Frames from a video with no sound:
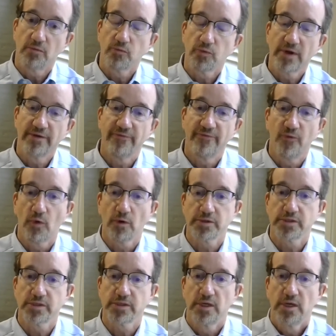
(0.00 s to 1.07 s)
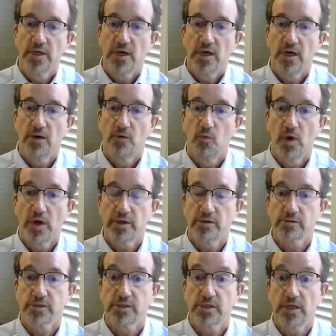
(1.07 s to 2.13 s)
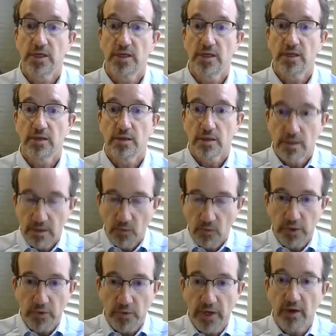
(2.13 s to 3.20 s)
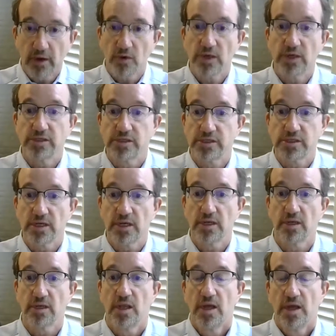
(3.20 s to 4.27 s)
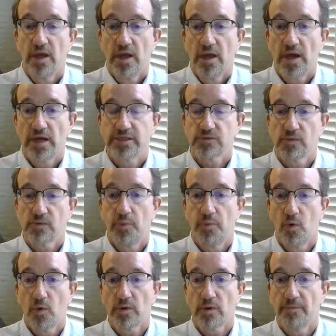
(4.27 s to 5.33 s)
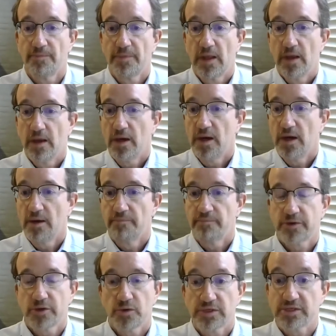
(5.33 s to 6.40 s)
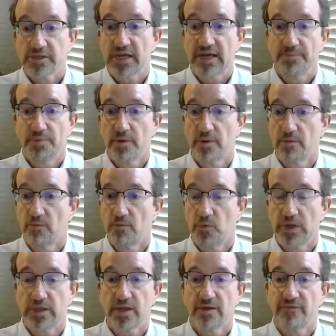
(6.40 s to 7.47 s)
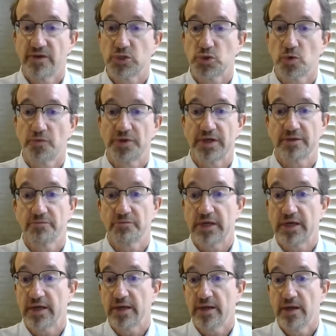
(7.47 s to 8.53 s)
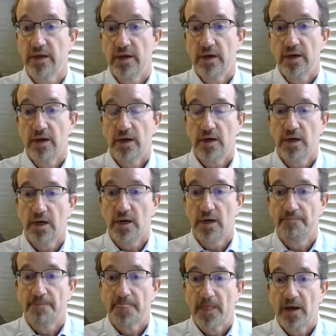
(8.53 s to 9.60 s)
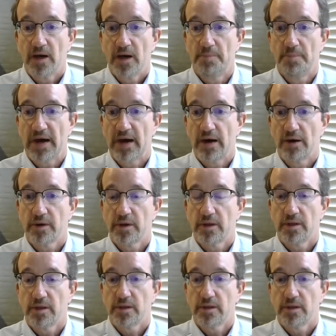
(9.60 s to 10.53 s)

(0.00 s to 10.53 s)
reinforce what you're seeing, what you're hearing and seeing as a reporter. So example, we did a visual the other day about